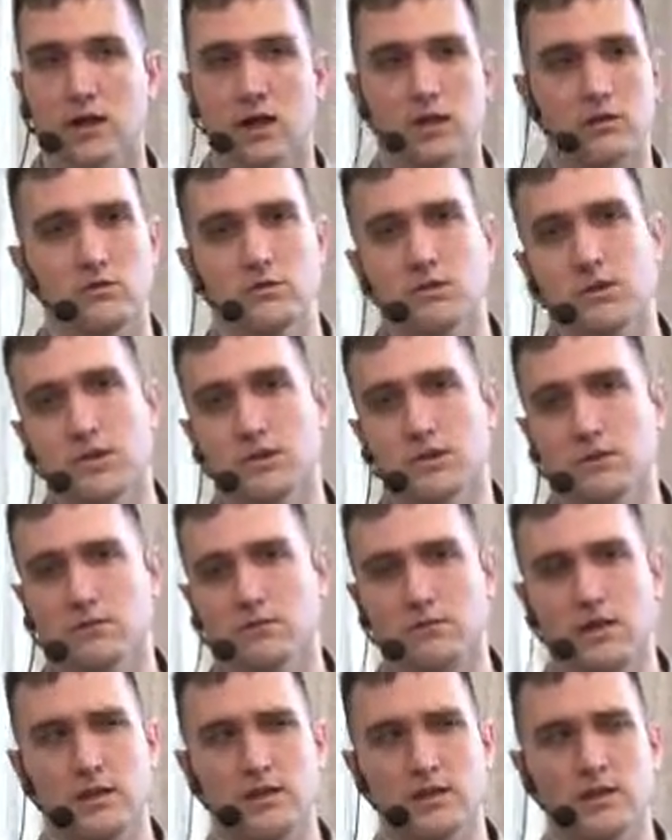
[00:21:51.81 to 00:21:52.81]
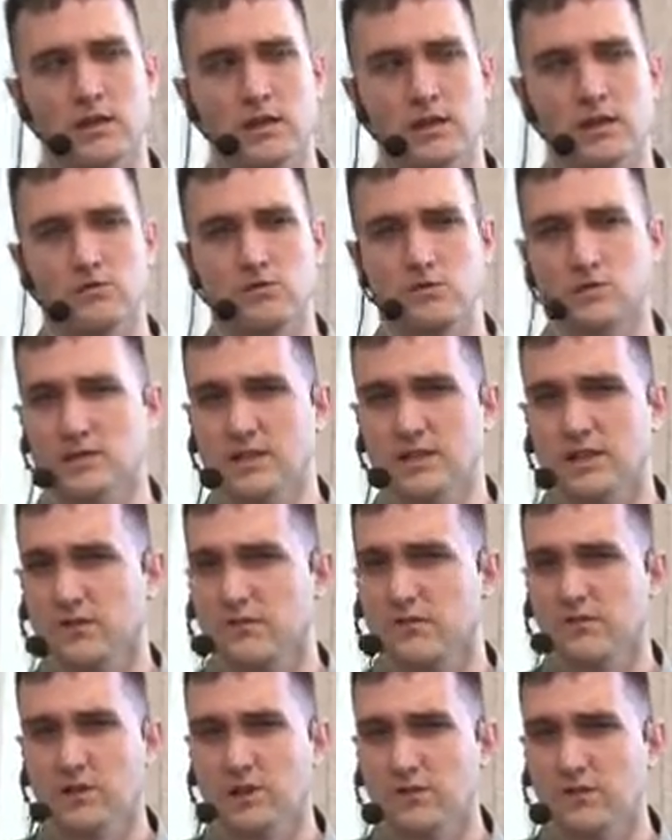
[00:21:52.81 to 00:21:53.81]
I think it was like
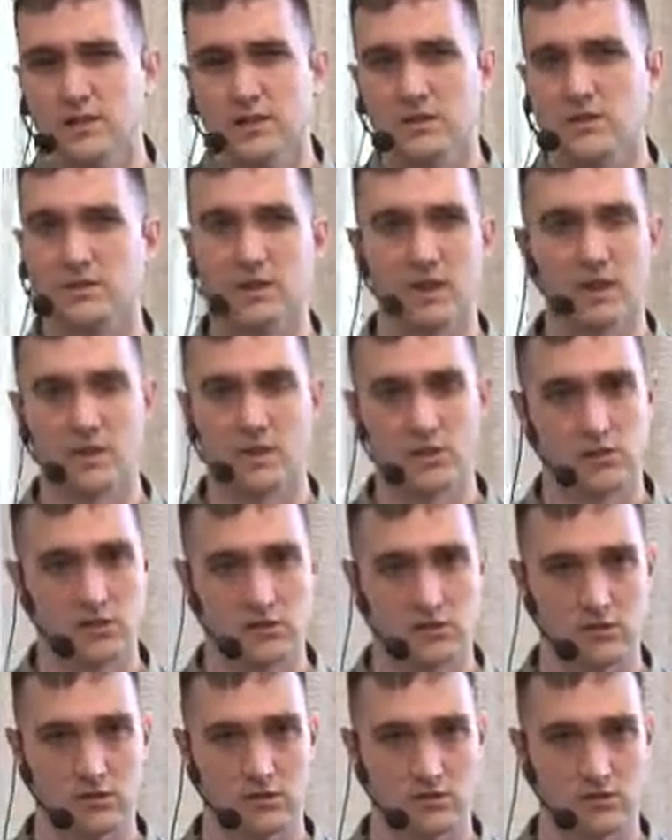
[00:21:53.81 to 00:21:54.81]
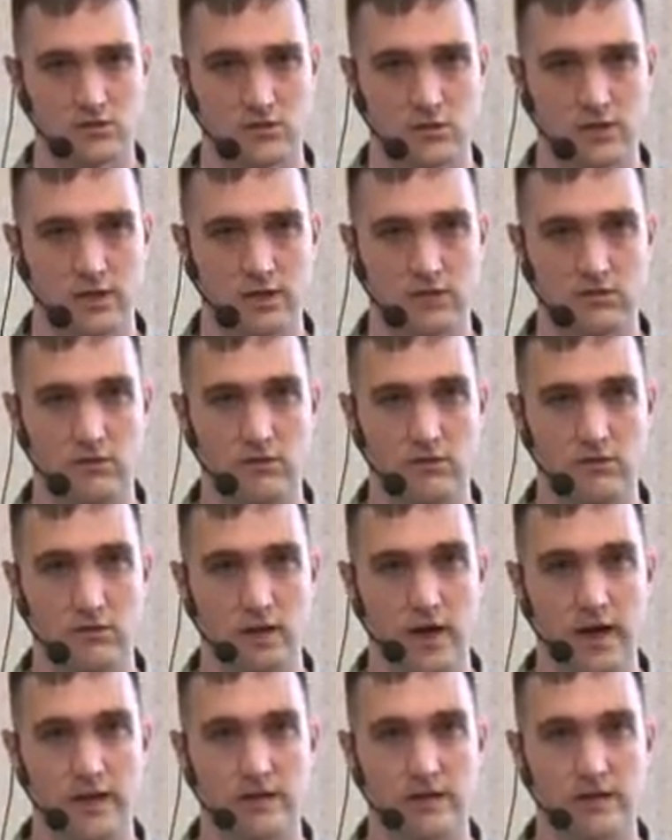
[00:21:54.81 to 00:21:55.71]
15 stages on whatever.